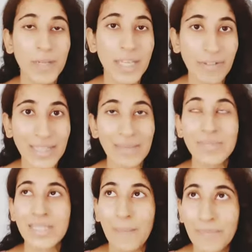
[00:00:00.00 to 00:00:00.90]
giving them
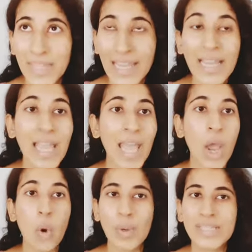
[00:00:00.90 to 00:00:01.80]
something
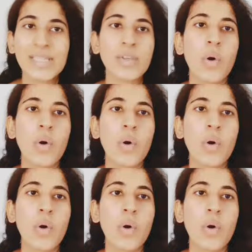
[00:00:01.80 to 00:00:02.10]
which is